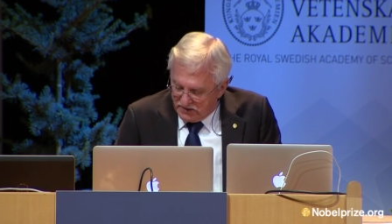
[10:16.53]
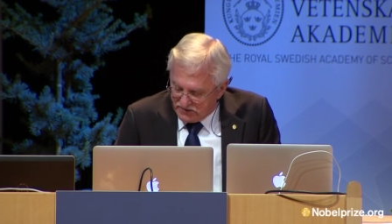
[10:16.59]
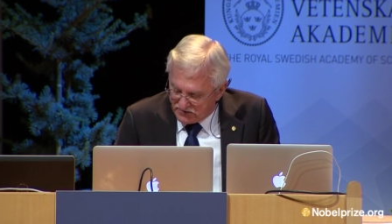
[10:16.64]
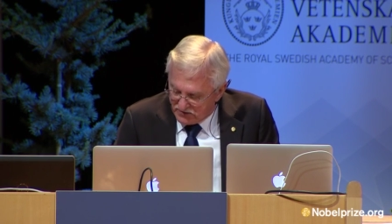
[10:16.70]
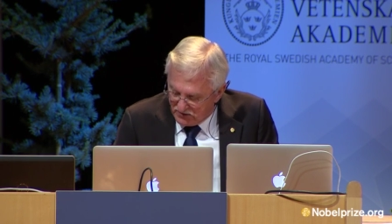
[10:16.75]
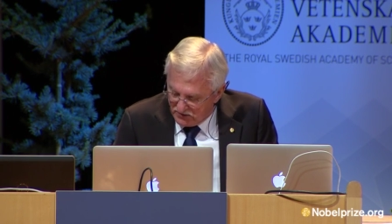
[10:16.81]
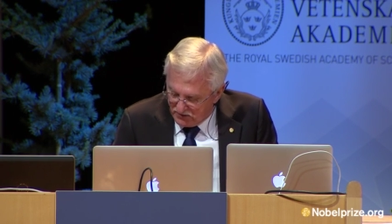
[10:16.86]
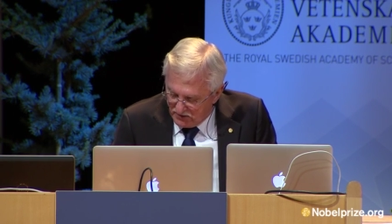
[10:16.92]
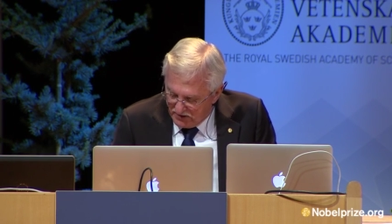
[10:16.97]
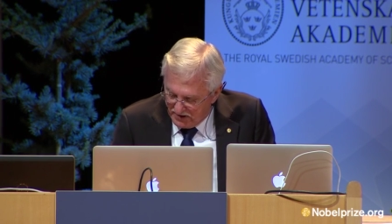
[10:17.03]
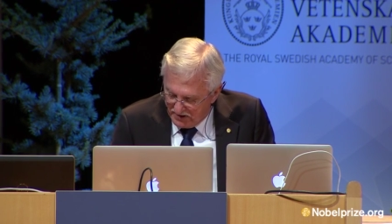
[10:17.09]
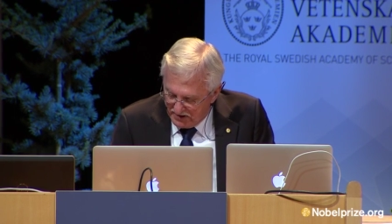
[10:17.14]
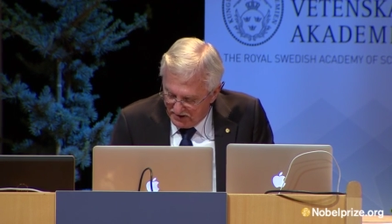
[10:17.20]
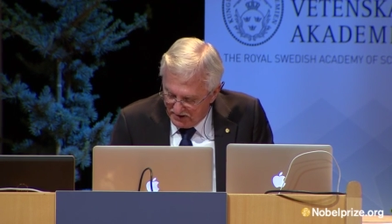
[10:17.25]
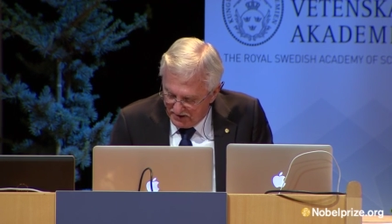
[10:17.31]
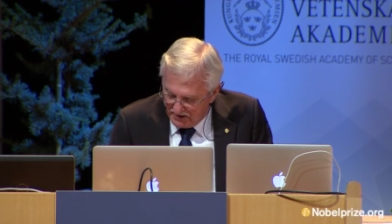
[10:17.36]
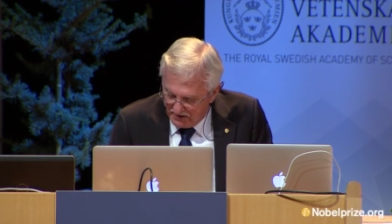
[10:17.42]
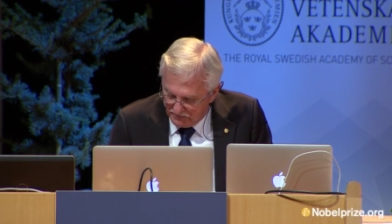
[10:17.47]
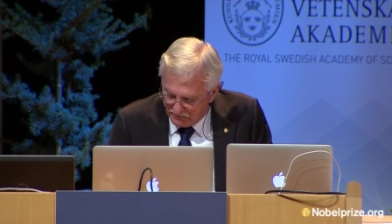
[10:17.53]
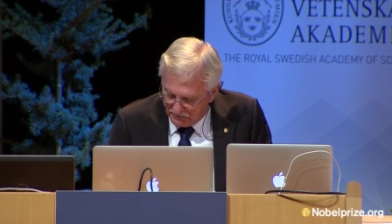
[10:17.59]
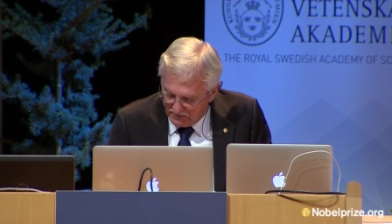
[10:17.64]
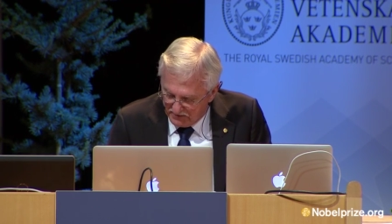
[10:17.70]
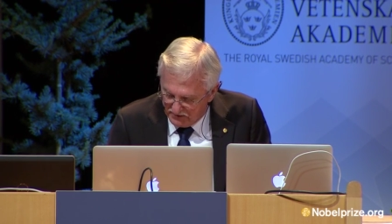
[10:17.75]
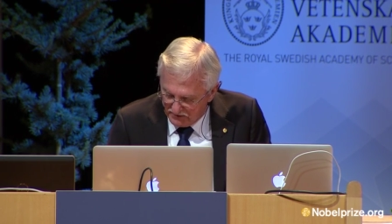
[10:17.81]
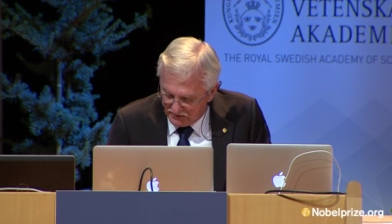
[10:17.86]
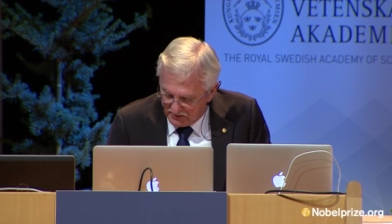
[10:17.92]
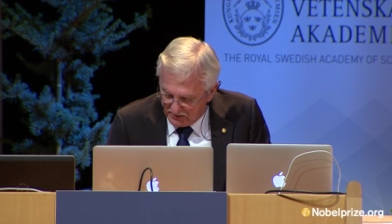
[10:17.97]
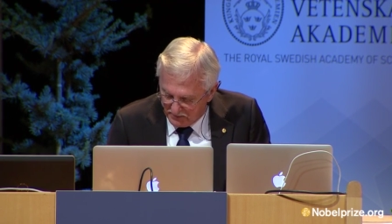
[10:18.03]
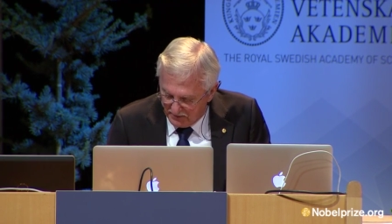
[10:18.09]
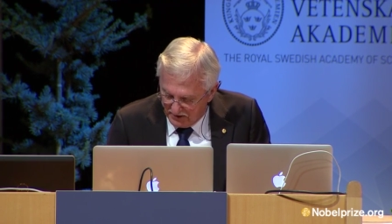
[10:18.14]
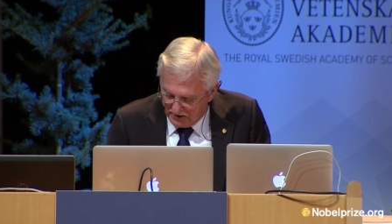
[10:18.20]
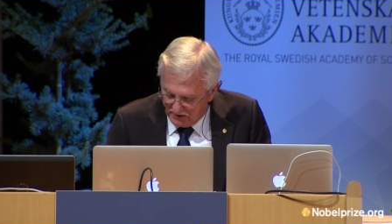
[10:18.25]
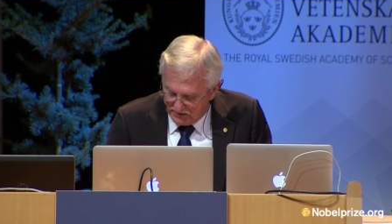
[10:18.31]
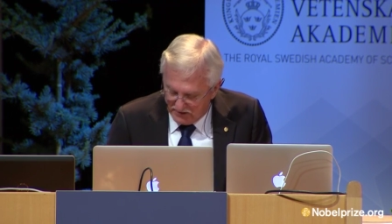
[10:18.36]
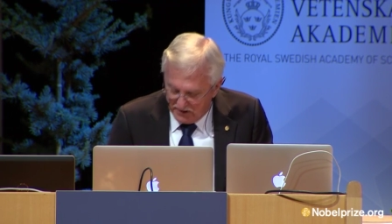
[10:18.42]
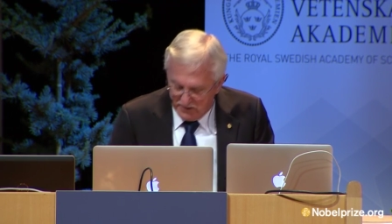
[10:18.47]
so using
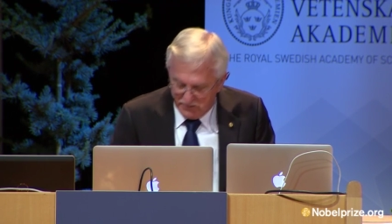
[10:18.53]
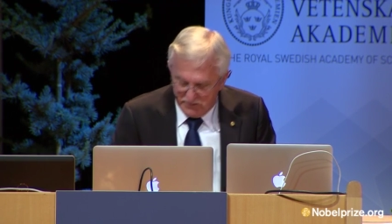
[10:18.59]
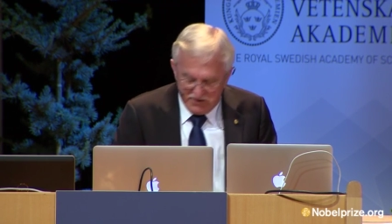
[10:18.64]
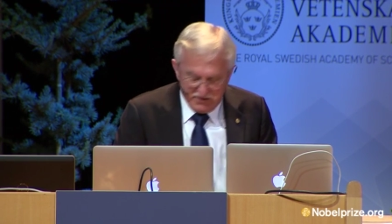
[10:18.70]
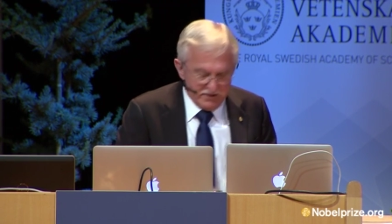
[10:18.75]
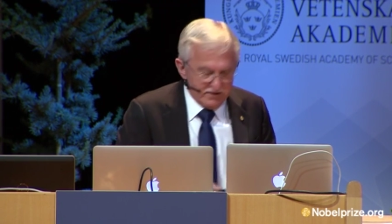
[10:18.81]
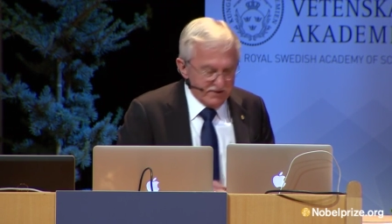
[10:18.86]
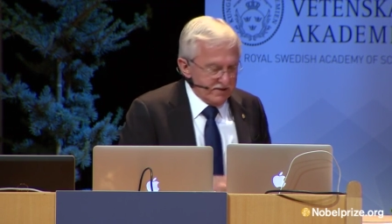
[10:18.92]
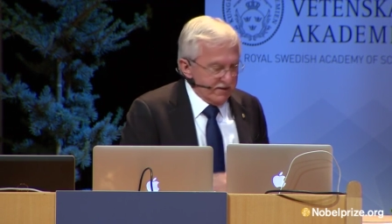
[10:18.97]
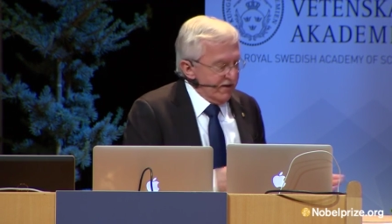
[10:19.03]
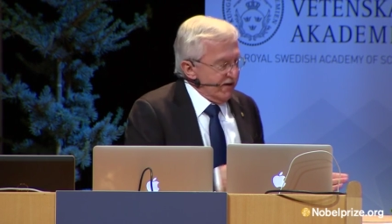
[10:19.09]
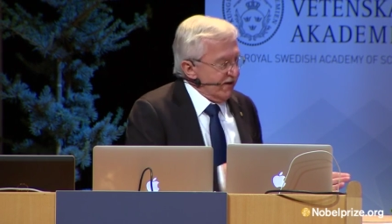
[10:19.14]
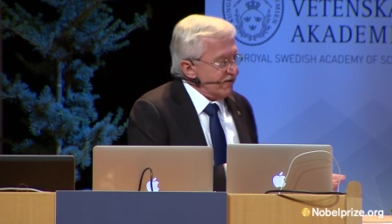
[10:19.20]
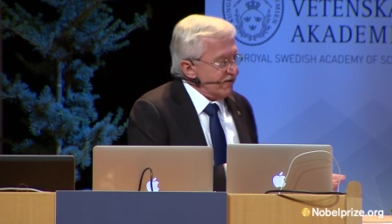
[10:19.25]
biochemical and